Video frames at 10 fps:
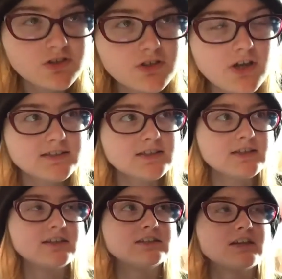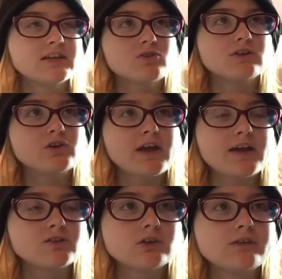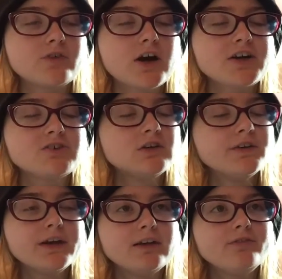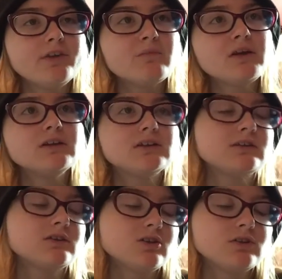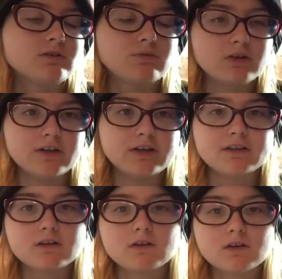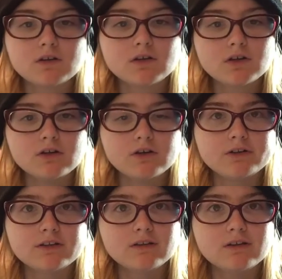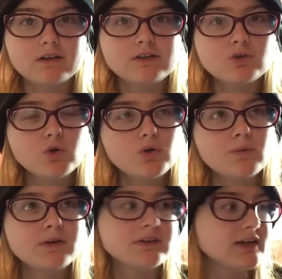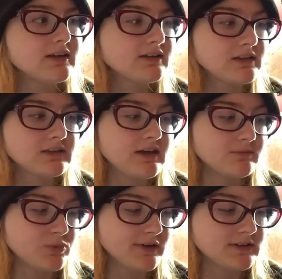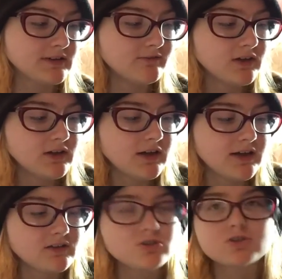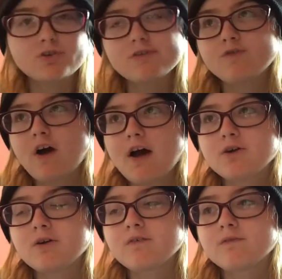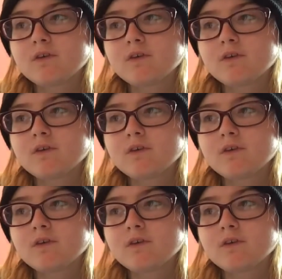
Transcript: to Jesse because he hit two hundred K in Story Fire. Even though, I mean, it's, you know, it's what it is. You know, it's it's cool, but it's like, it's not that impressive. And the Story Fire